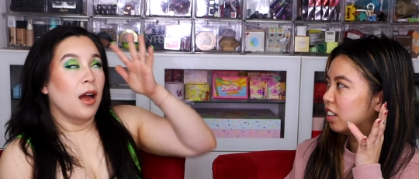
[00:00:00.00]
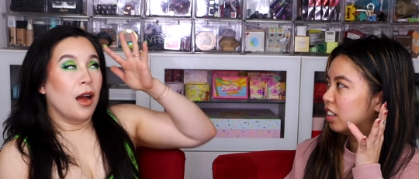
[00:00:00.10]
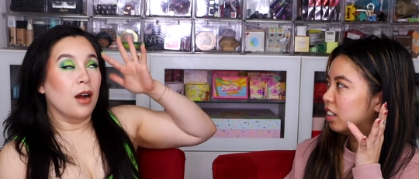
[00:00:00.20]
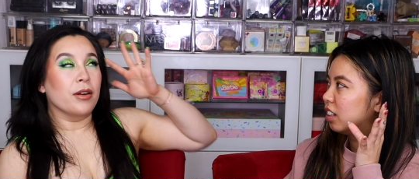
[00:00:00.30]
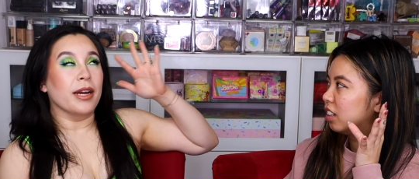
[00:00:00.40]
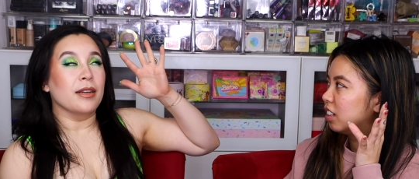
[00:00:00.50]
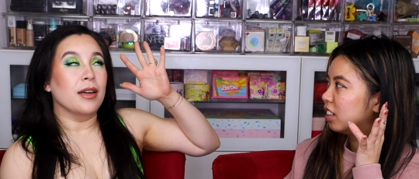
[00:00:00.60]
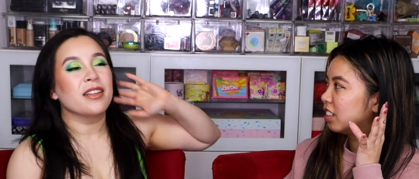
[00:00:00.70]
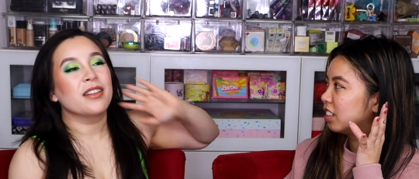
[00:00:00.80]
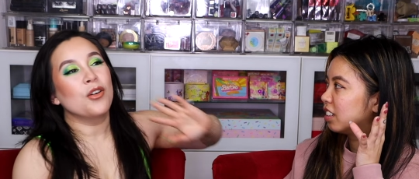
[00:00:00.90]
Speaker 1: Okay,
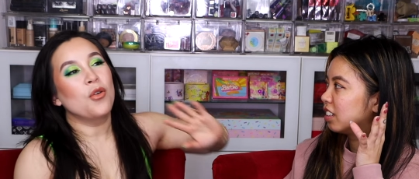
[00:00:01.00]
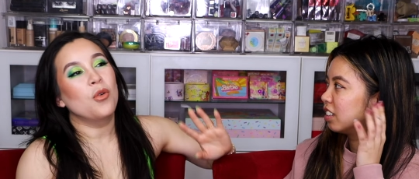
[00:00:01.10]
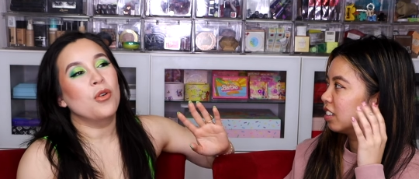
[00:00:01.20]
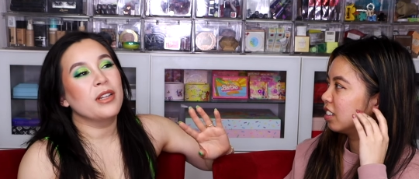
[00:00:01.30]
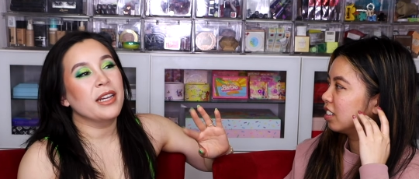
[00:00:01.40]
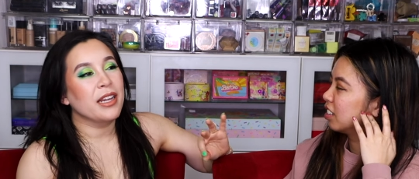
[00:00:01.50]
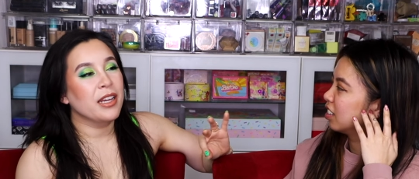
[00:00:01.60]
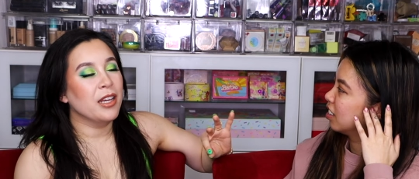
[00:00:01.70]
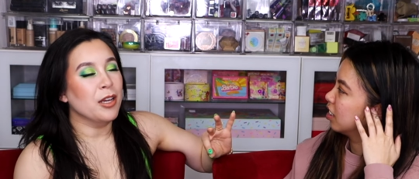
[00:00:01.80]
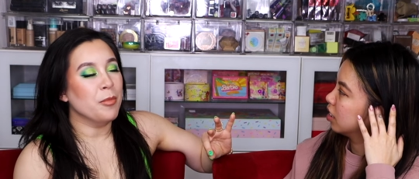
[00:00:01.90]
the whole like
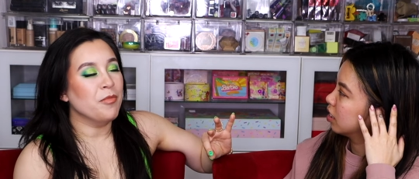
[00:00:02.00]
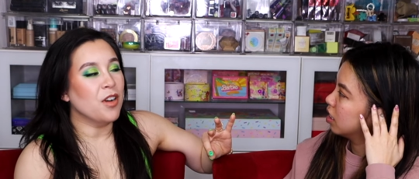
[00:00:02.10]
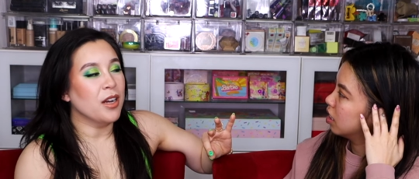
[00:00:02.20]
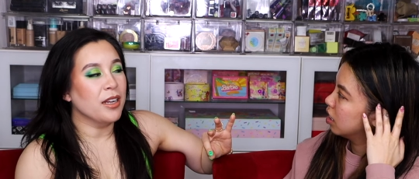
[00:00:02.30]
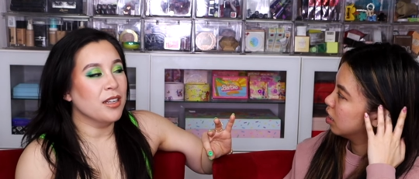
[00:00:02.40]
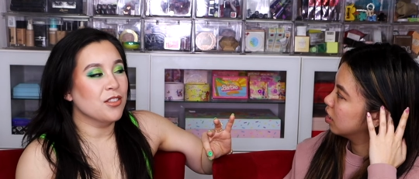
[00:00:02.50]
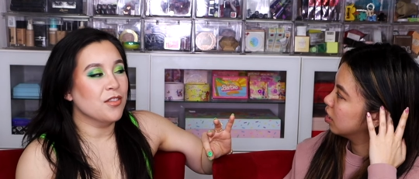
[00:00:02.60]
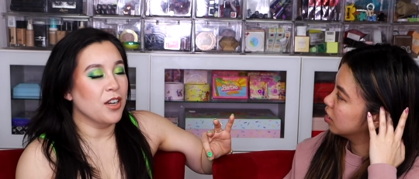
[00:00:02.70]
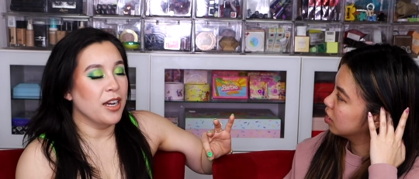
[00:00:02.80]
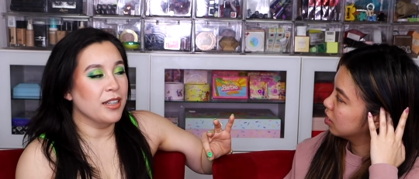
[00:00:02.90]
him fucking his
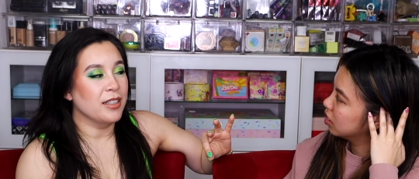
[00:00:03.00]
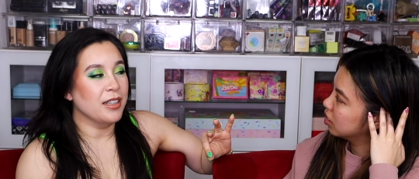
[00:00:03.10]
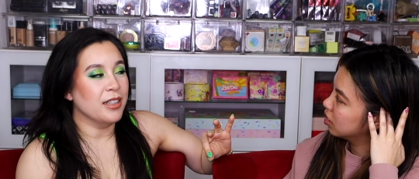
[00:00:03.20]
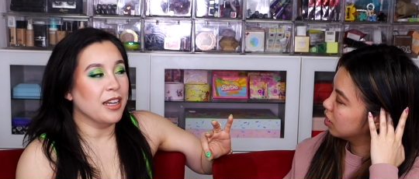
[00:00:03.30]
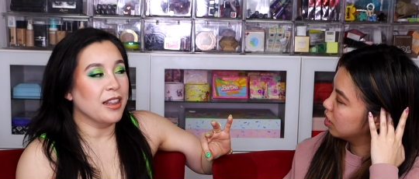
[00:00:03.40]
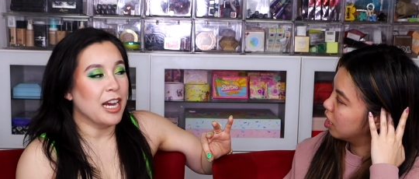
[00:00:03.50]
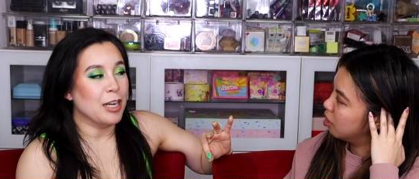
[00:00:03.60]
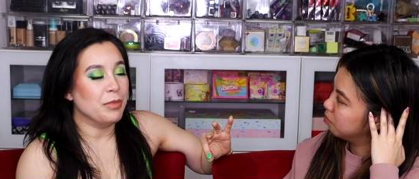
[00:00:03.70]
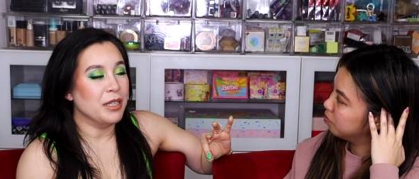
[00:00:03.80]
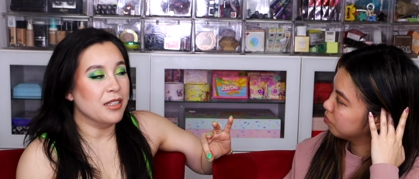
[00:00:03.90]
friend and like yeah. that
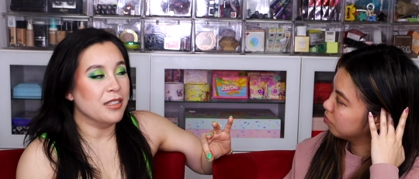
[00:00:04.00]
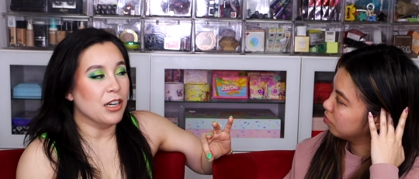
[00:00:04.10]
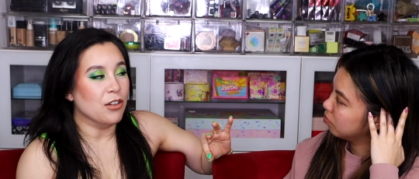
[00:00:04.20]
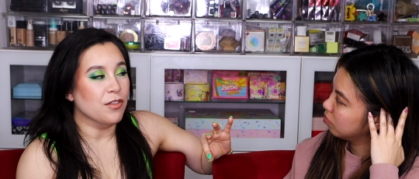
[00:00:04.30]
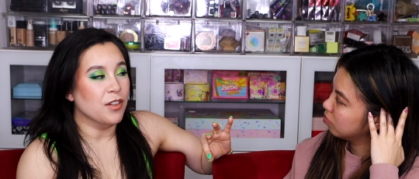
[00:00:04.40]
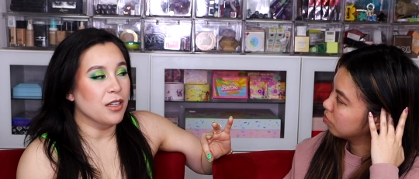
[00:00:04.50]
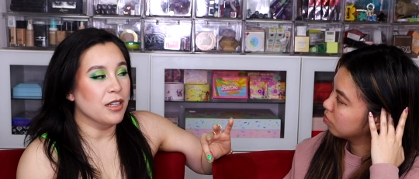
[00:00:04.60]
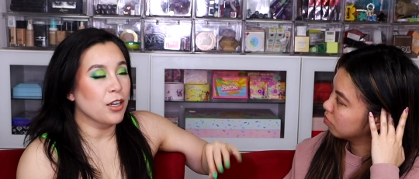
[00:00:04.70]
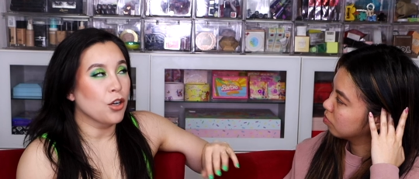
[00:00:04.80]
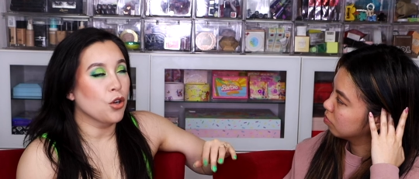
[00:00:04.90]
being the downfall,
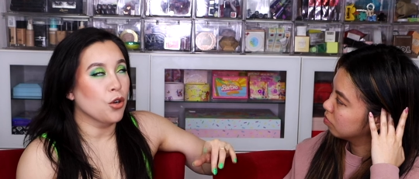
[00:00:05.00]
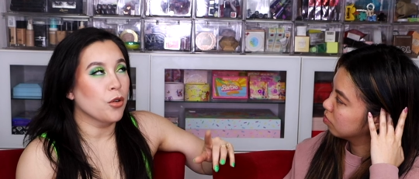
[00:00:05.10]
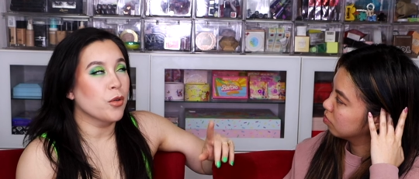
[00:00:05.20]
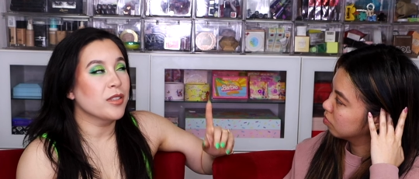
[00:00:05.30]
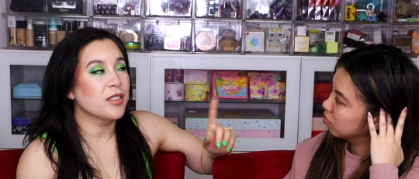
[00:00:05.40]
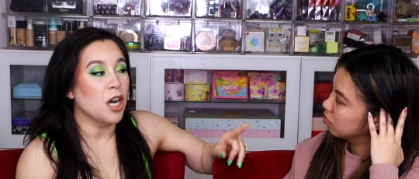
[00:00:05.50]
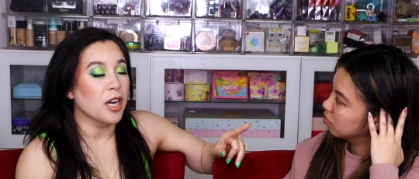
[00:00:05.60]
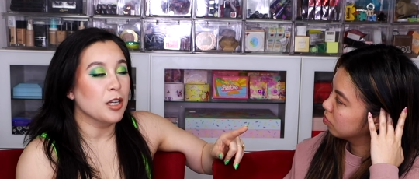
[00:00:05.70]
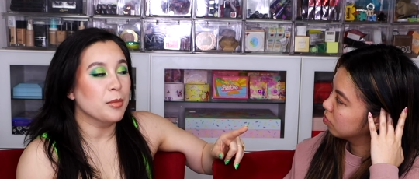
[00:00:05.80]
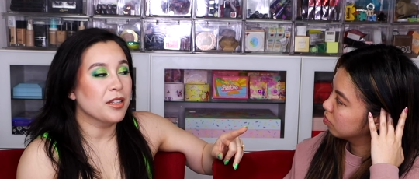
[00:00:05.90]
like her talking
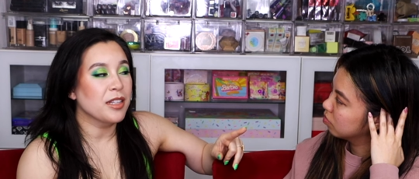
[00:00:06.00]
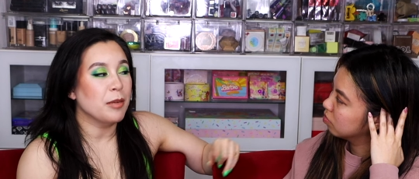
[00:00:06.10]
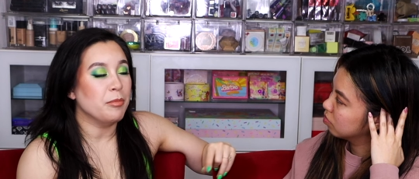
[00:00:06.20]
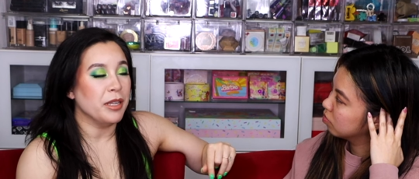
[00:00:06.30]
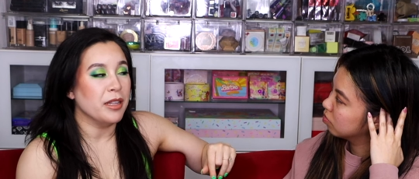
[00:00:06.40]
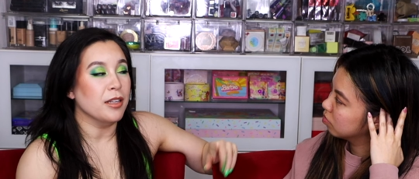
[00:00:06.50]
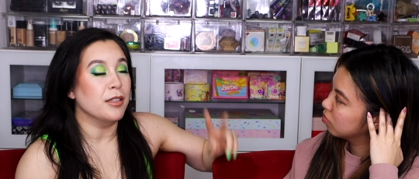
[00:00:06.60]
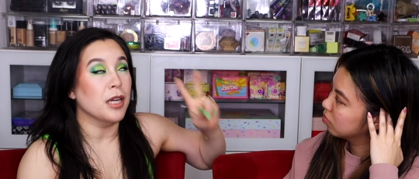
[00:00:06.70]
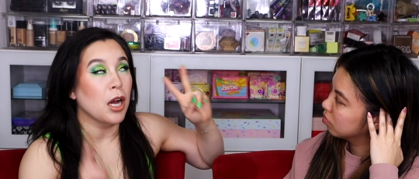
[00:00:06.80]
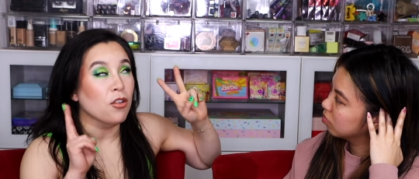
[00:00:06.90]
about that being the
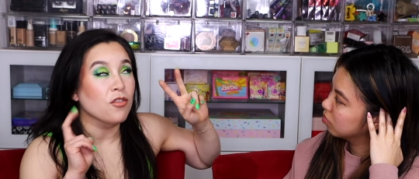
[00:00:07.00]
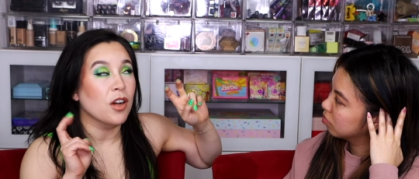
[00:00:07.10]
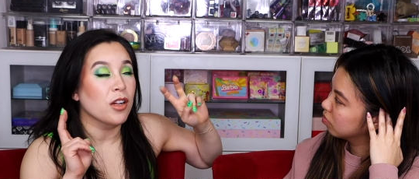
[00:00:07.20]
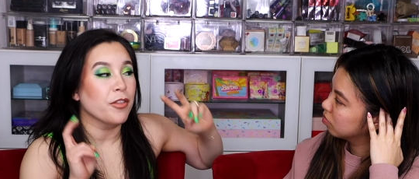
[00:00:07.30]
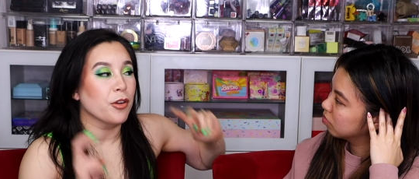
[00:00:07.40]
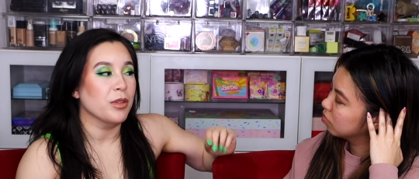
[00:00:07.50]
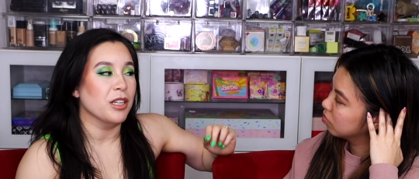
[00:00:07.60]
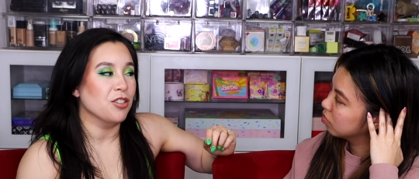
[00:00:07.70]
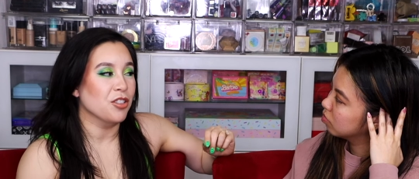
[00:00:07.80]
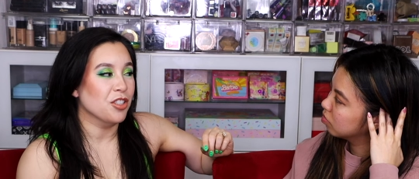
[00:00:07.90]
downfall of their
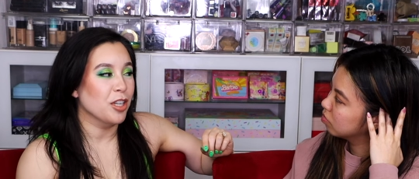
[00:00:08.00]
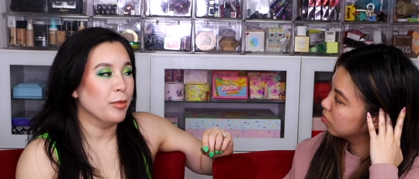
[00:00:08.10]
relationship.